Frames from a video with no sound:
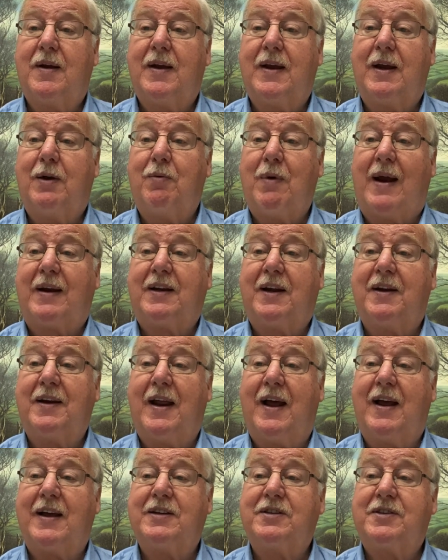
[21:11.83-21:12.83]
He
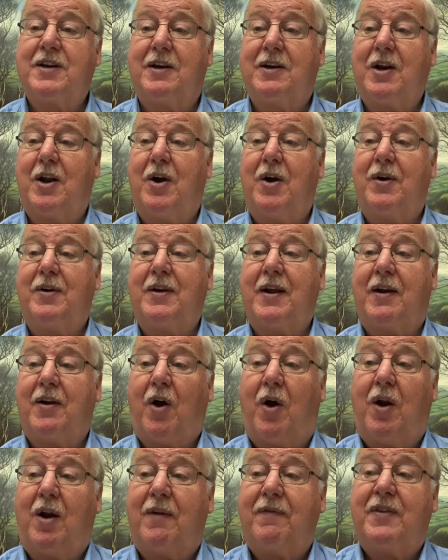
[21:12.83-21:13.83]
recognized and learned that
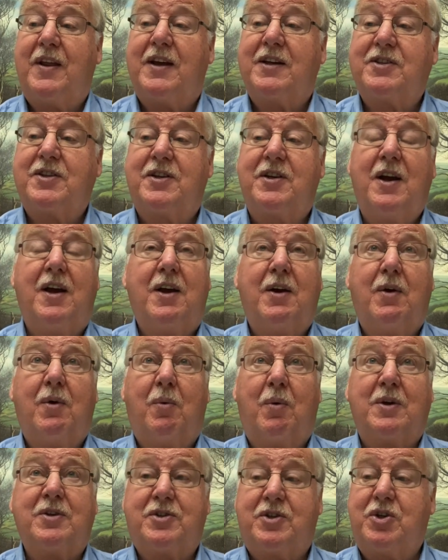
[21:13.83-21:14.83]
all of this
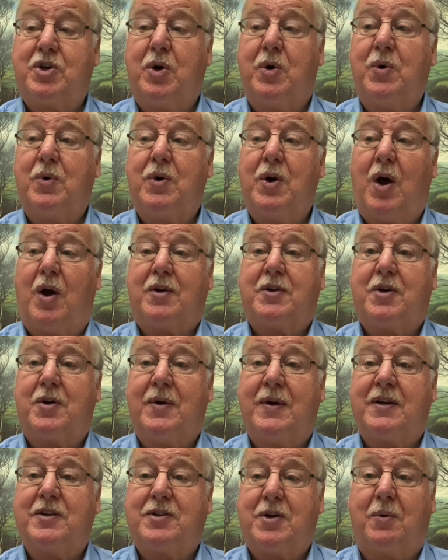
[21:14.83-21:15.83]
was due not to
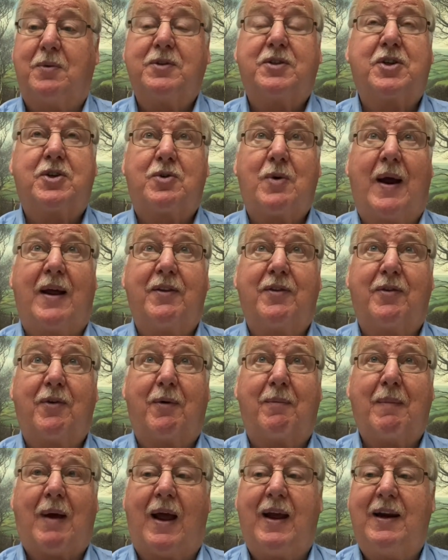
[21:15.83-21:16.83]
his own strength or
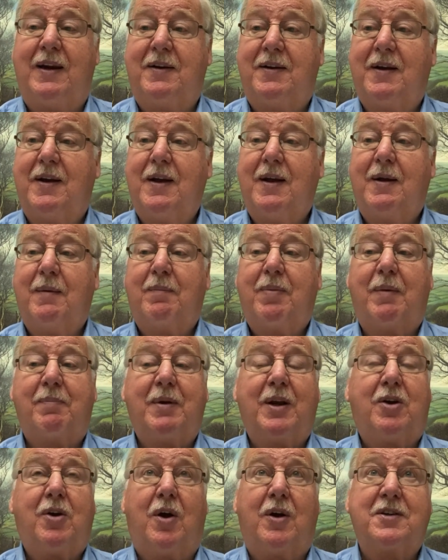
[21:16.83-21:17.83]
might, but
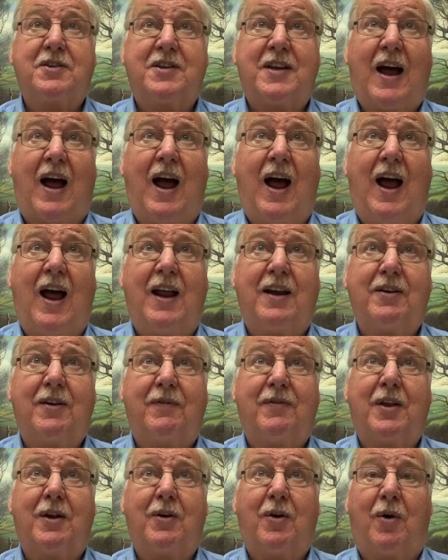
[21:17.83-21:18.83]
because the hand
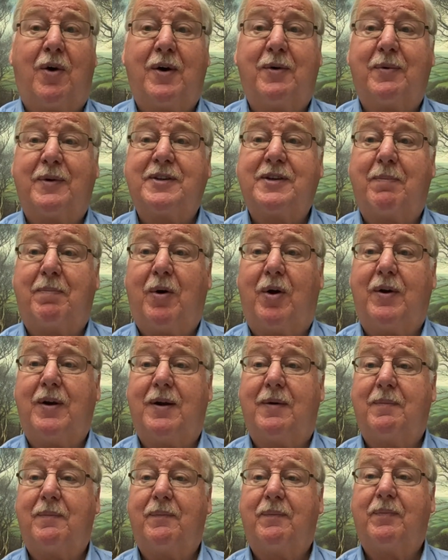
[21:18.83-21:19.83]
of the Lord was upon
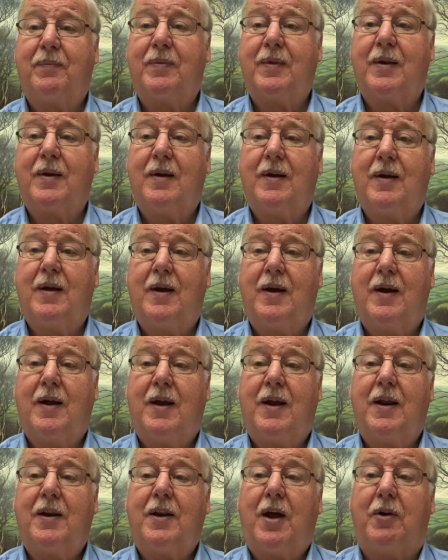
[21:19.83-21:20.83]
him.
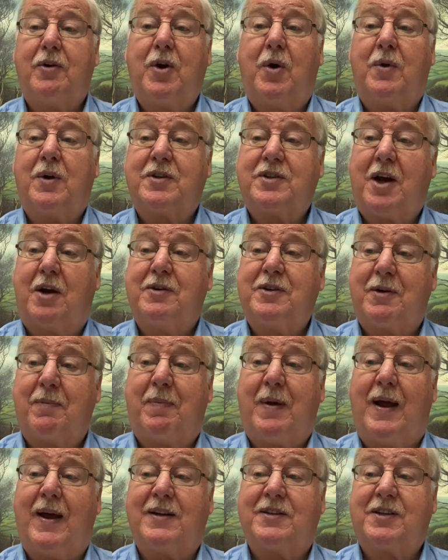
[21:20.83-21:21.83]
Now, notice how
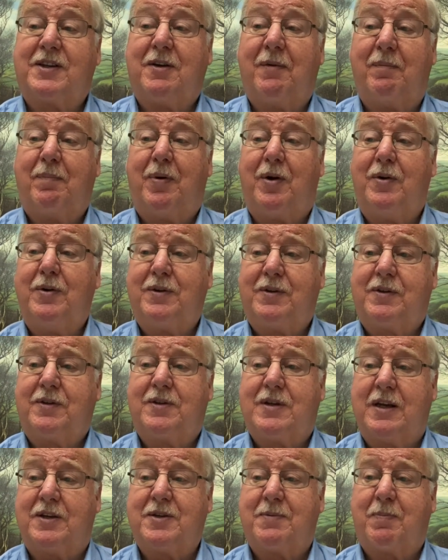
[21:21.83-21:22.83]
Jabez concludes
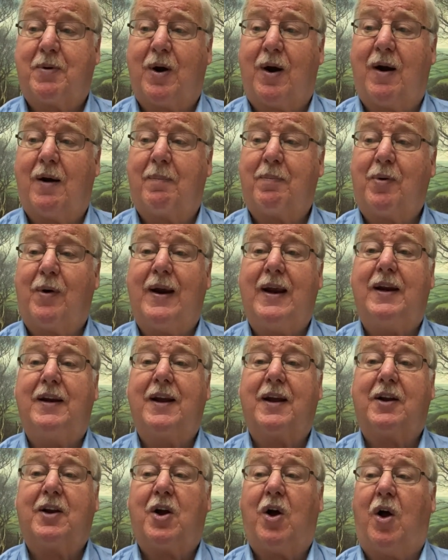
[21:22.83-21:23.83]
his prayer, praying
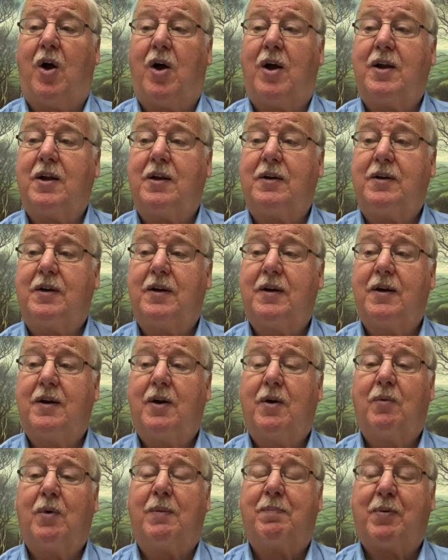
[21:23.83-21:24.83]
that God
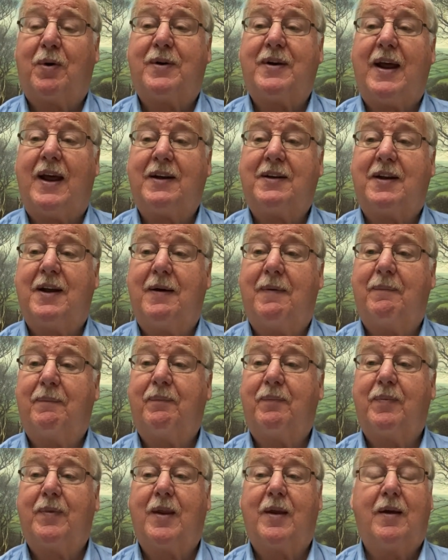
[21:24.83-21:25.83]
will protect him.
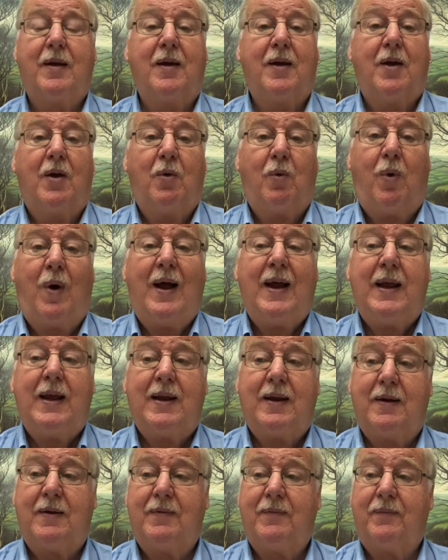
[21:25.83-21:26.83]

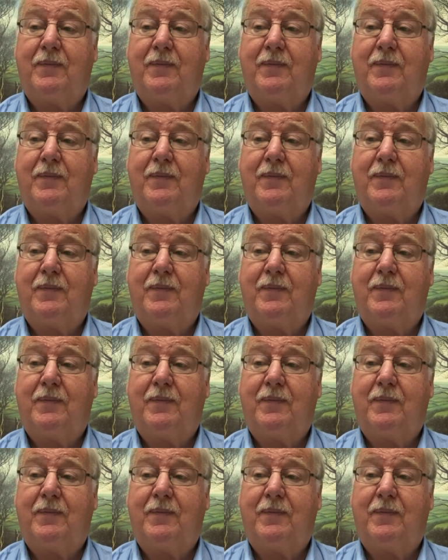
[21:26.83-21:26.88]
Why?